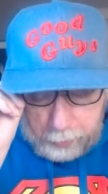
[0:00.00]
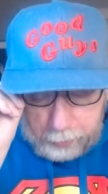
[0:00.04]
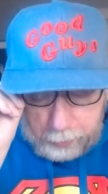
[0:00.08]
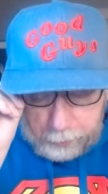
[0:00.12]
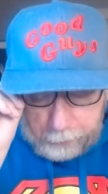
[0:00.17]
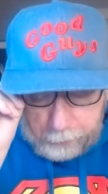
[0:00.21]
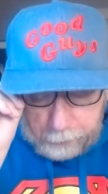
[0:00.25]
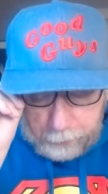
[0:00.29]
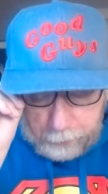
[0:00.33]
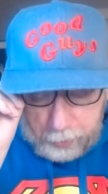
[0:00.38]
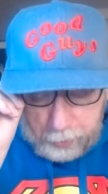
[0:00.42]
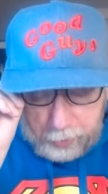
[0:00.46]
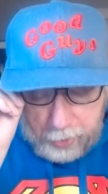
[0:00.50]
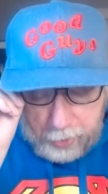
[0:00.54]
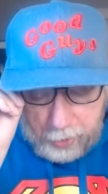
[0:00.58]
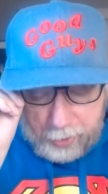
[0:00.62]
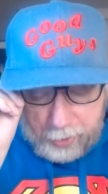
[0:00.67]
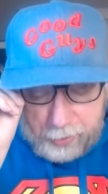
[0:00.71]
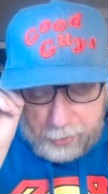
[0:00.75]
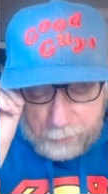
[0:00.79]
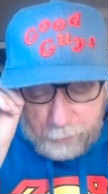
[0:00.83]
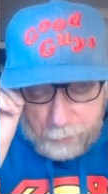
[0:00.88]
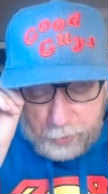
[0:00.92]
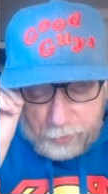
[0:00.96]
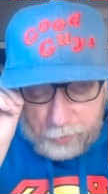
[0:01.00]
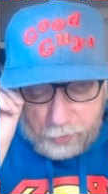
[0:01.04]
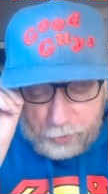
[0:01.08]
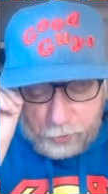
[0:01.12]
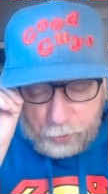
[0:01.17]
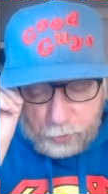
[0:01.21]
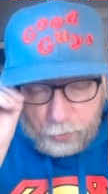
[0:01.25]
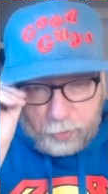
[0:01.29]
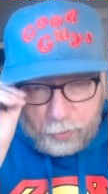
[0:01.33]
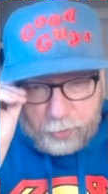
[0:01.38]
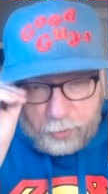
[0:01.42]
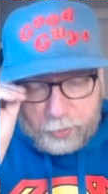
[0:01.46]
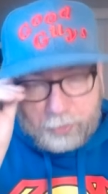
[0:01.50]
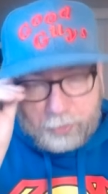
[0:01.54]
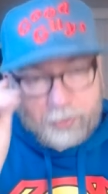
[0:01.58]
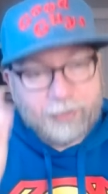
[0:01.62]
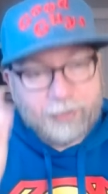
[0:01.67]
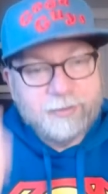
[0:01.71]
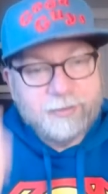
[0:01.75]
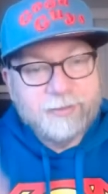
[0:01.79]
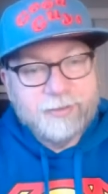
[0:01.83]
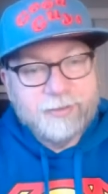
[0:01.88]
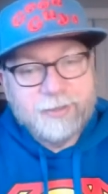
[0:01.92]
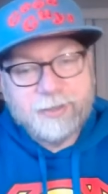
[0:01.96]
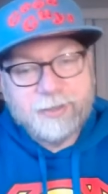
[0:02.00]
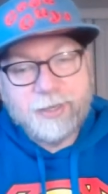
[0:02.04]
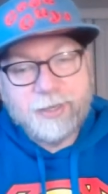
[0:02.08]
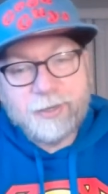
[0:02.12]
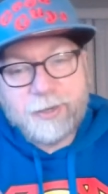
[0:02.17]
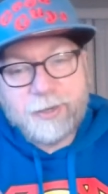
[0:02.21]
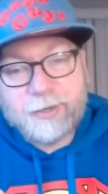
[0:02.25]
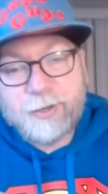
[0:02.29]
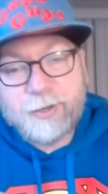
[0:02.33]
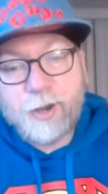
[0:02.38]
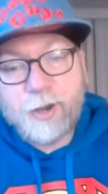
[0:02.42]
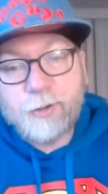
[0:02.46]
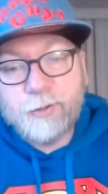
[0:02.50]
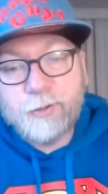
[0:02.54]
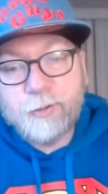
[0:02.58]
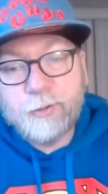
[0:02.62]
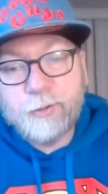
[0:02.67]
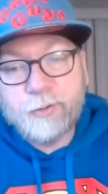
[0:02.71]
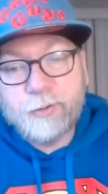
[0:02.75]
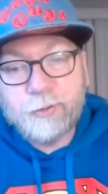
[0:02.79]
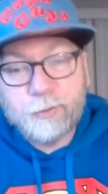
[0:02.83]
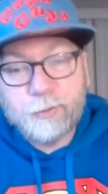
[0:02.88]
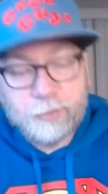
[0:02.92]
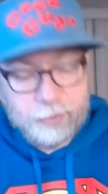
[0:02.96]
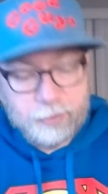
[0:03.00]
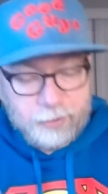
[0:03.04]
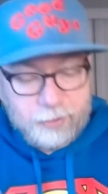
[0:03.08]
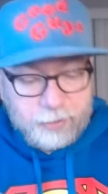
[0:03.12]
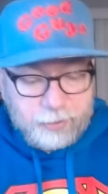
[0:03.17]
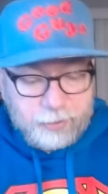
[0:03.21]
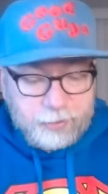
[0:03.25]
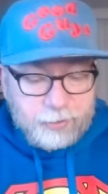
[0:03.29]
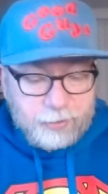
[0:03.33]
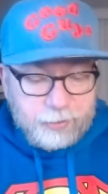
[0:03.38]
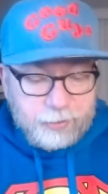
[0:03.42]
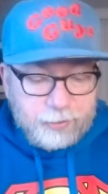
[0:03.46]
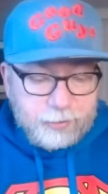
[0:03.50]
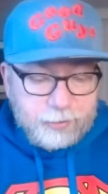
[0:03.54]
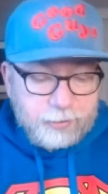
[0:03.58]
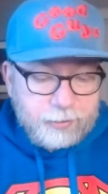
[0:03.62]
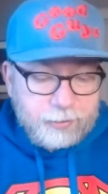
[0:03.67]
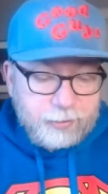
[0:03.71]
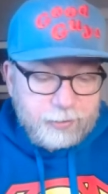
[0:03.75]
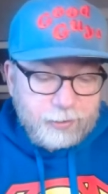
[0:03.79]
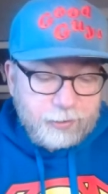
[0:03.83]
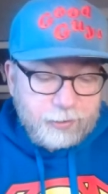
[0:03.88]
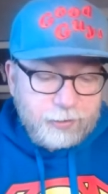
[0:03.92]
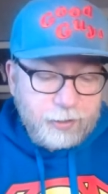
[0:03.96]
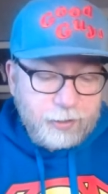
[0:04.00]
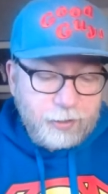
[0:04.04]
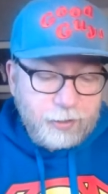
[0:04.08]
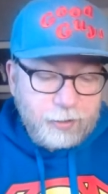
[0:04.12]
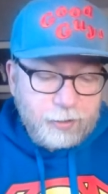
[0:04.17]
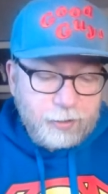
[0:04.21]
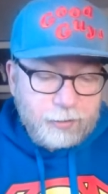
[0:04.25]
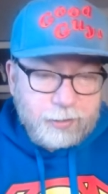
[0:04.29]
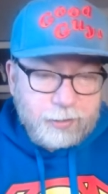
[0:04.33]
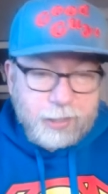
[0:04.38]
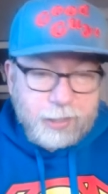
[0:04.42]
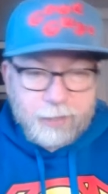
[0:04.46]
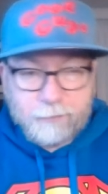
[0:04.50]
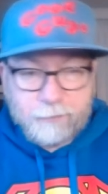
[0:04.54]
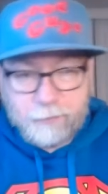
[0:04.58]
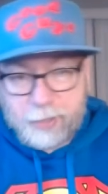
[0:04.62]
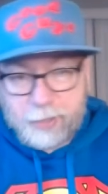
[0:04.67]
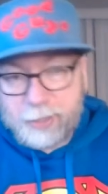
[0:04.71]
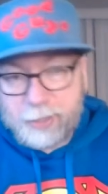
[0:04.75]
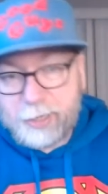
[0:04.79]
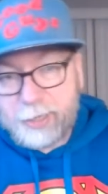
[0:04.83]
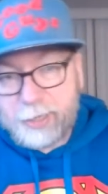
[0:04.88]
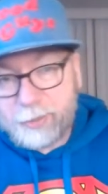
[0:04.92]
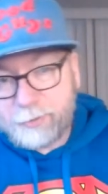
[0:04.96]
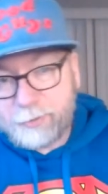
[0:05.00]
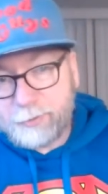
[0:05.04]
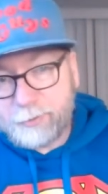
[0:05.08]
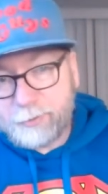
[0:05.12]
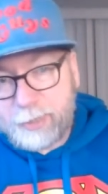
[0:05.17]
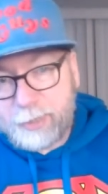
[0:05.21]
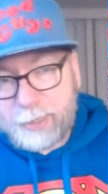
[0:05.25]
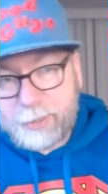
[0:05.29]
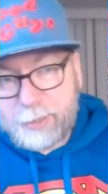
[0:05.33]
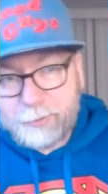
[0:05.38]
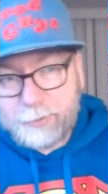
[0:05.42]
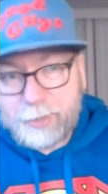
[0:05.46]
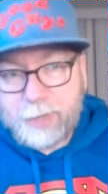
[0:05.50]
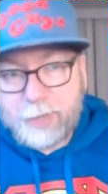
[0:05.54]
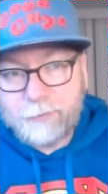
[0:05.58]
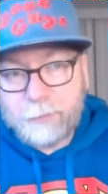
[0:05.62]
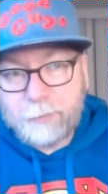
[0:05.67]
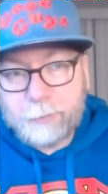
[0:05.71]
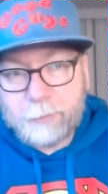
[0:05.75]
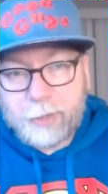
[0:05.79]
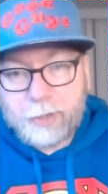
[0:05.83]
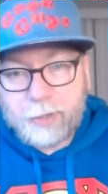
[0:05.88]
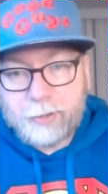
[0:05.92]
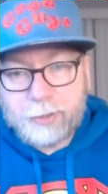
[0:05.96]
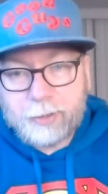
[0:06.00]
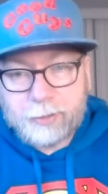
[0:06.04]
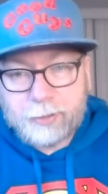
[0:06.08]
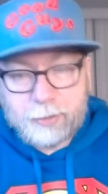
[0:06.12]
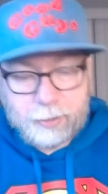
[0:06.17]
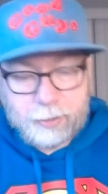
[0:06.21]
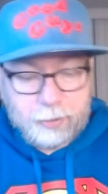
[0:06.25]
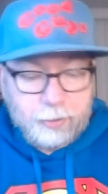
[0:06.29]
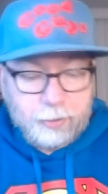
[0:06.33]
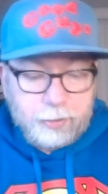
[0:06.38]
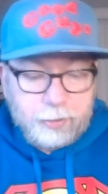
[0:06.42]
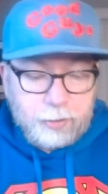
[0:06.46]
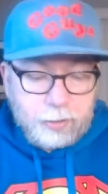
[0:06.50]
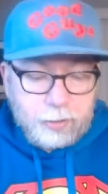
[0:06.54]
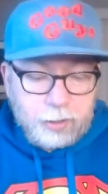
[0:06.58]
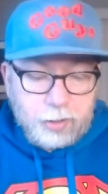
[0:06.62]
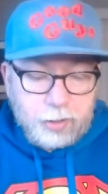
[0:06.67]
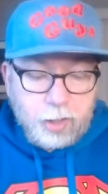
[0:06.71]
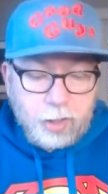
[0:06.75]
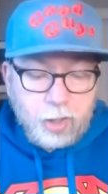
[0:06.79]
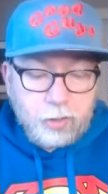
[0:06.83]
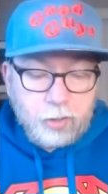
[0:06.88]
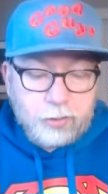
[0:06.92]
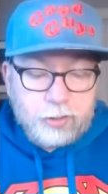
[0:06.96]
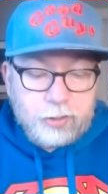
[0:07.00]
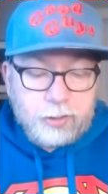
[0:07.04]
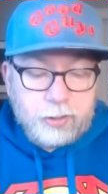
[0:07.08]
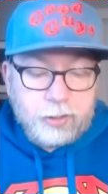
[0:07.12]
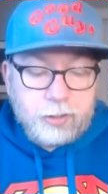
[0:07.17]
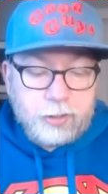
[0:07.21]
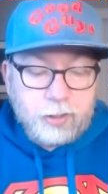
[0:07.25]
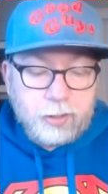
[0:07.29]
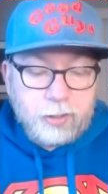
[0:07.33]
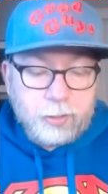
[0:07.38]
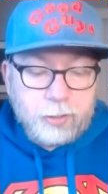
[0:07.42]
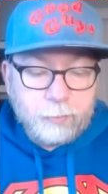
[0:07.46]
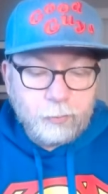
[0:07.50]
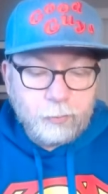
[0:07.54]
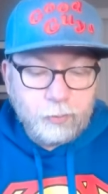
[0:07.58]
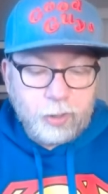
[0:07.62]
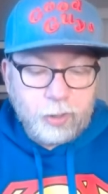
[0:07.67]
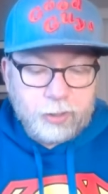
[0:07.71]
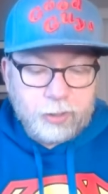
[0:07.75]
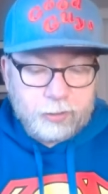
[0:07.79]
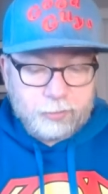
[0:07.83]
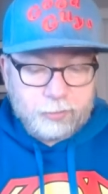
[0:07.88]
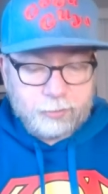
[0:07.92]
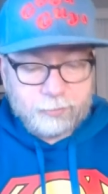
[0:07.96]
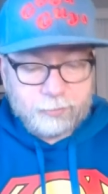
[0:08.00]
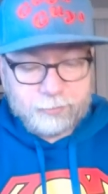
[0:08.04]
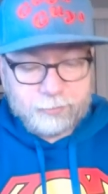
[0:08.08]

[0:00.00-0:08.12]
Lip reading: an 8-minute short, cartoon short, called a parody thing called She Done Him Right,